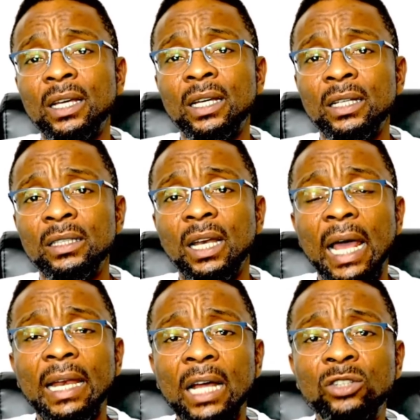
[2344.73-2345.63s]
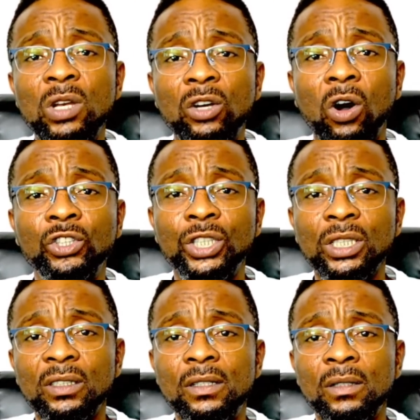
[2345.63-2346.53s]
the Lailatul Qadr,
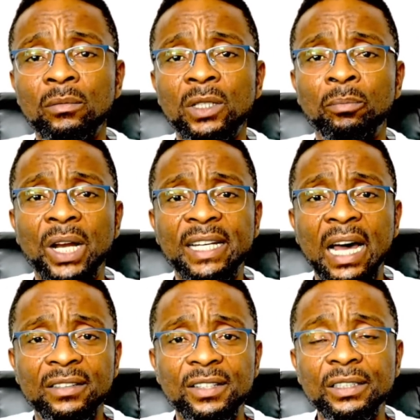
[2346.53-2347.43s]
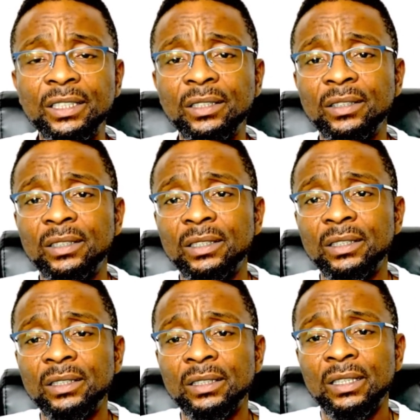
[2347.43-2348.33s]
bread and tea.
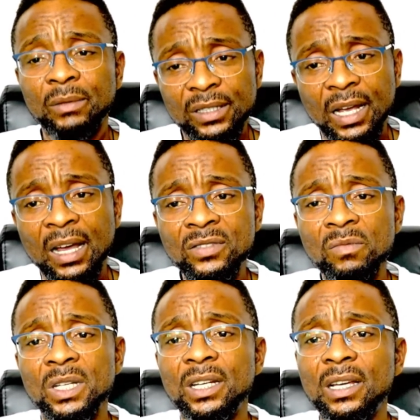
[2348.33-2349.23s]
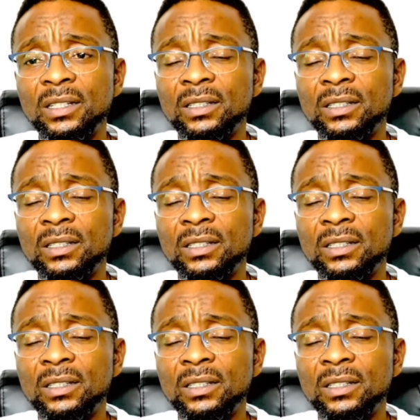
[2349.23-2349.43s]
Because I have to be there.